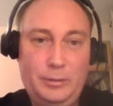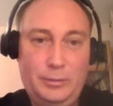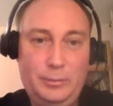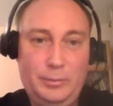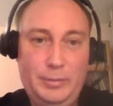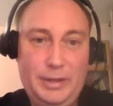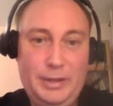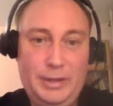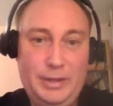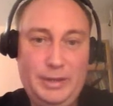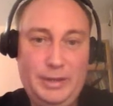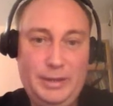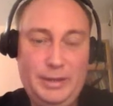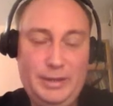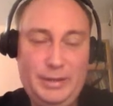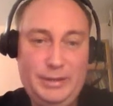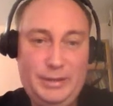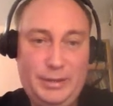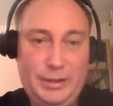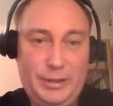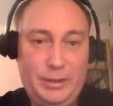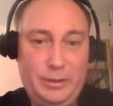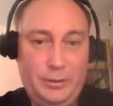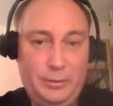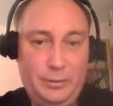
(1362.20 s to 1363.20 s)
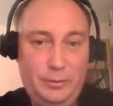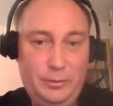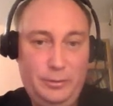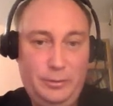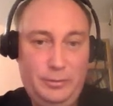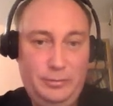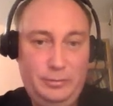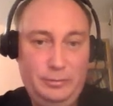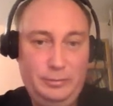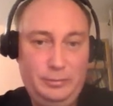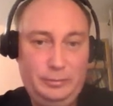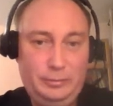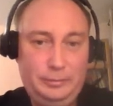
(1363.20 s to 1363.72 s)
to be secure,
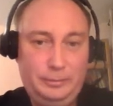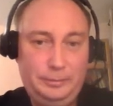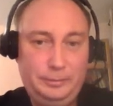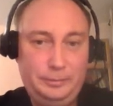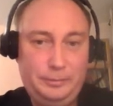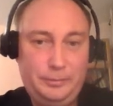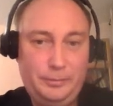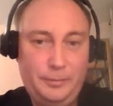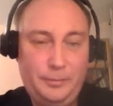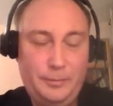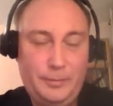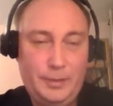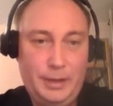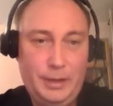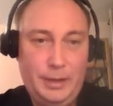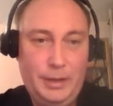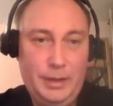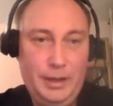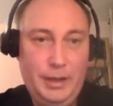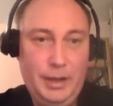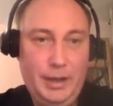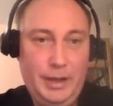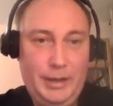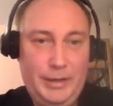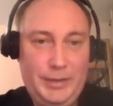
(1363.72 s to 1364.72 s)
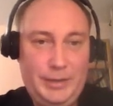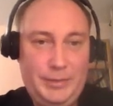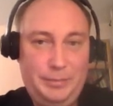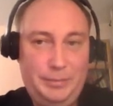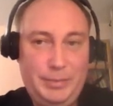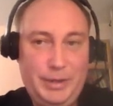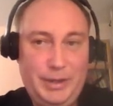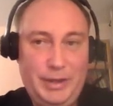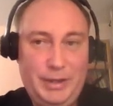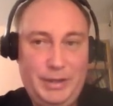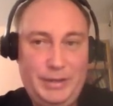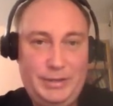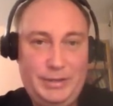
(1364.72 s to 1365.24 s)
and it's
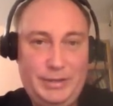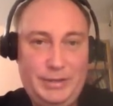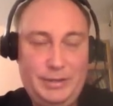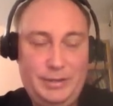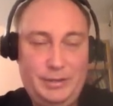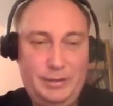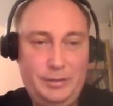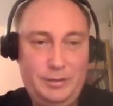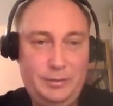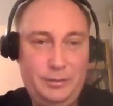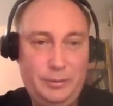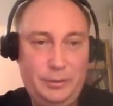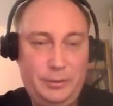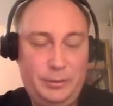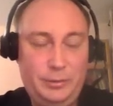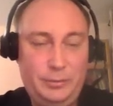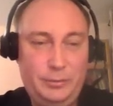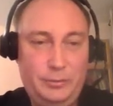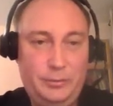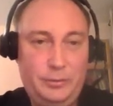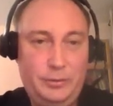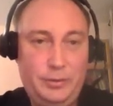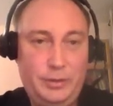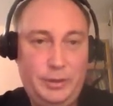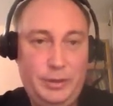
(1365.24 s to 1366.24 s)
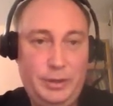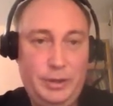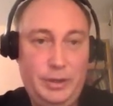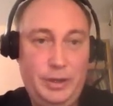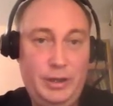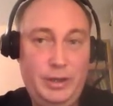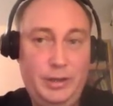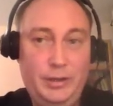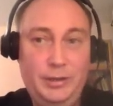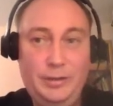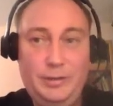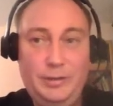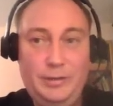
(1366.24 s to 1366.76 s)
based on two
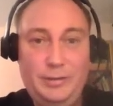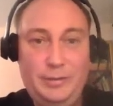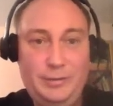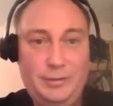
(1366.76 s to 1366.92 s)
key